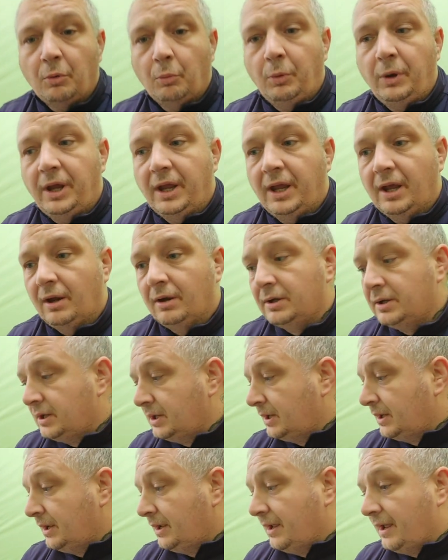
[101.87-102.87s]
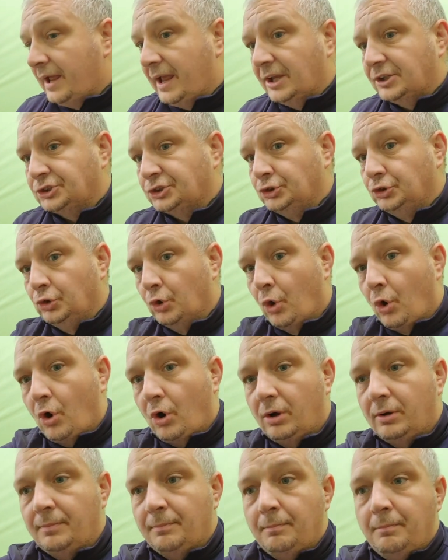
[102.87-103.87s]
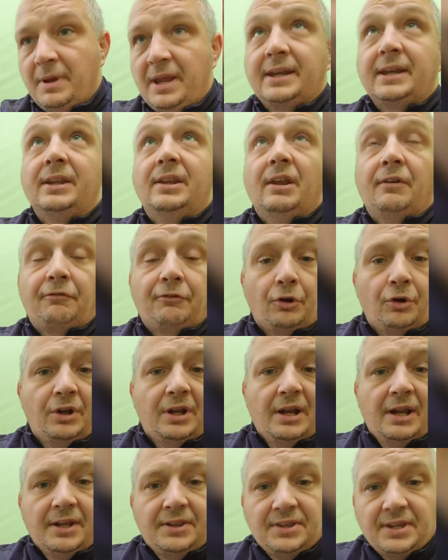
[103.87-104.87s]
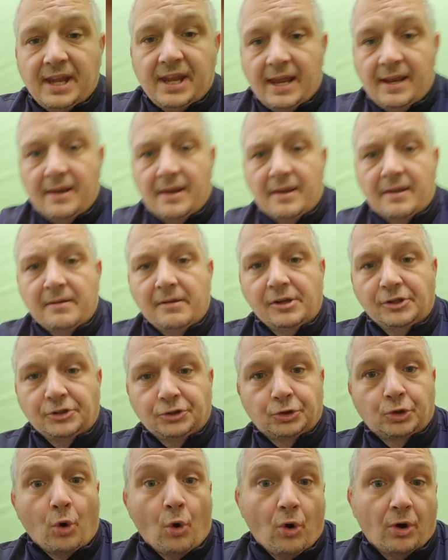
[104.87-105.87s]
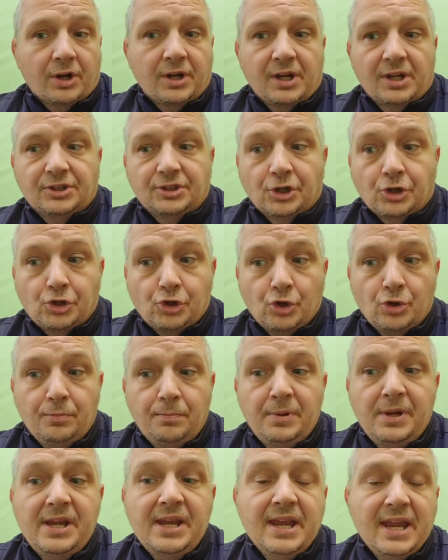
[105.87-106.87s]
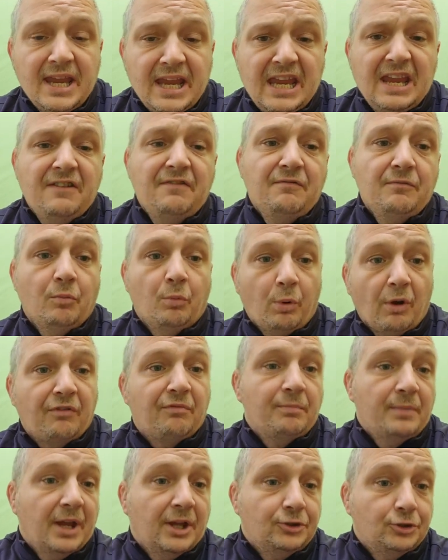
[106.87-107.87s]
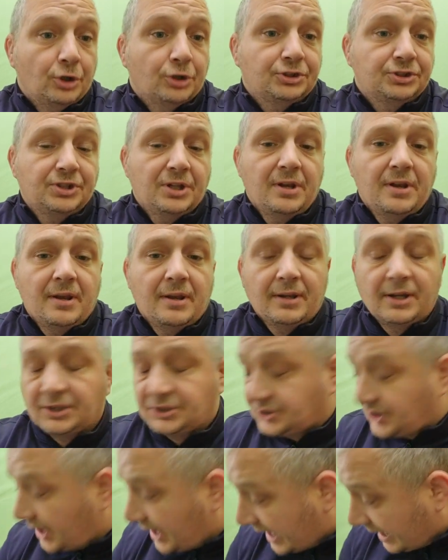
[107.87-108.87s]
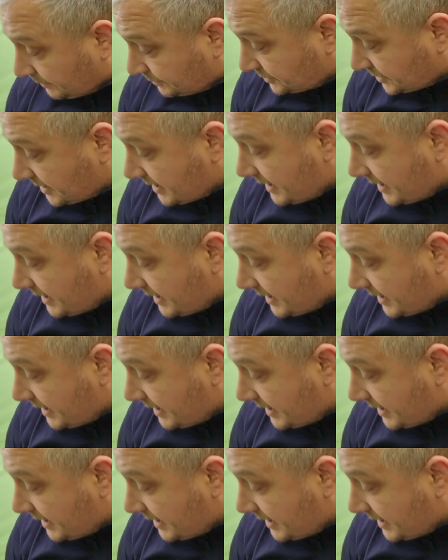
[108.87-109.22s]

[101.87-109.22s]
where it's not making the front of the tent as torque as it should be, even with me adjusting the straps.